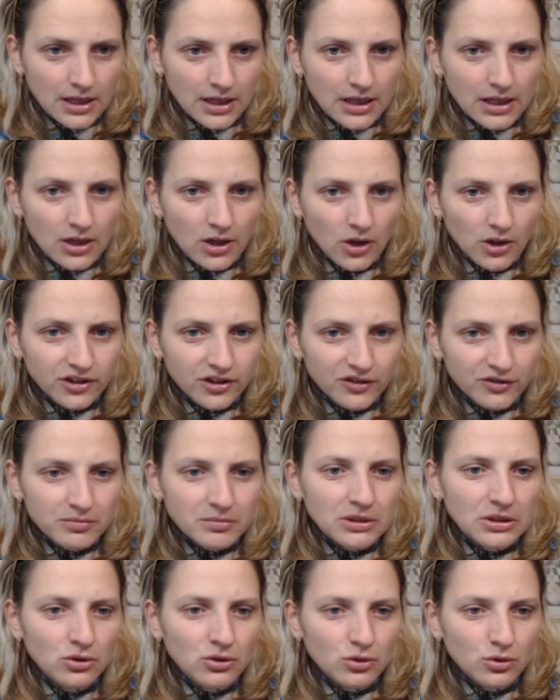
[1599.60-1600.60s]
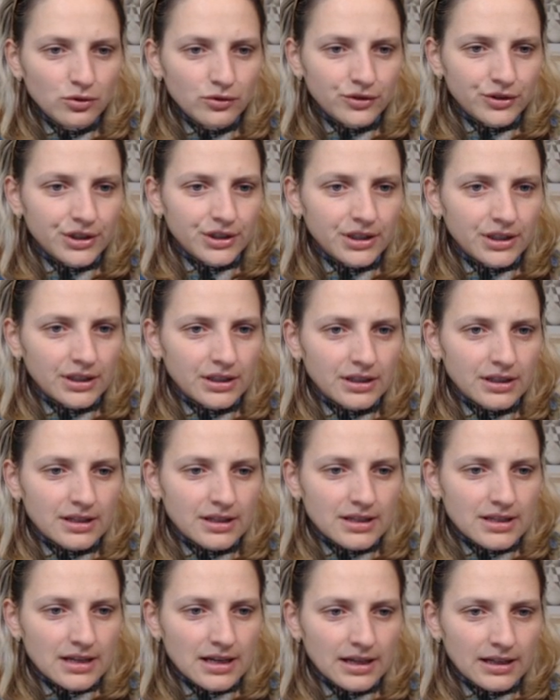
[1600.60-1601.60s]
A lot of maneuvering,
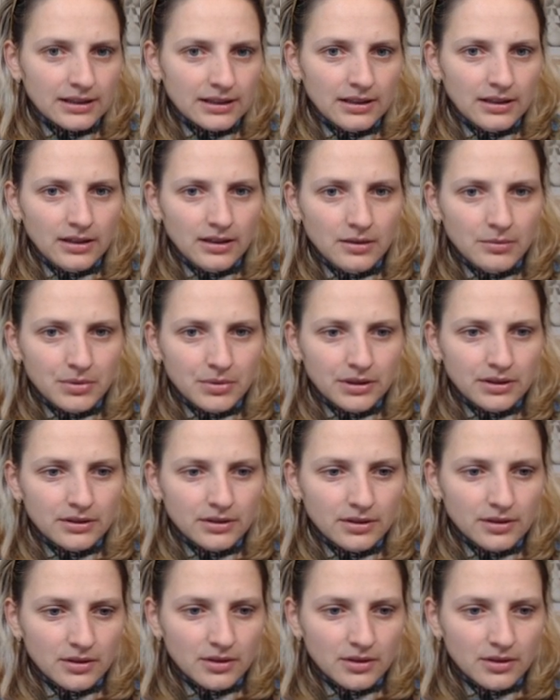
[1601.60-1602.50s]
exactly, but